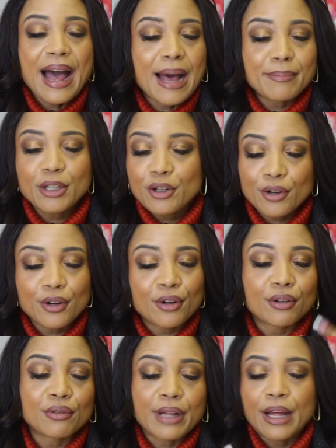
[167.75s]
I'm the
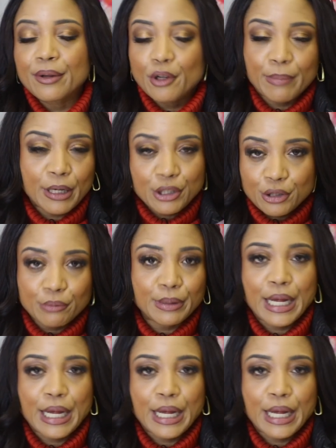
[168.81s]
girl, I don't know about you,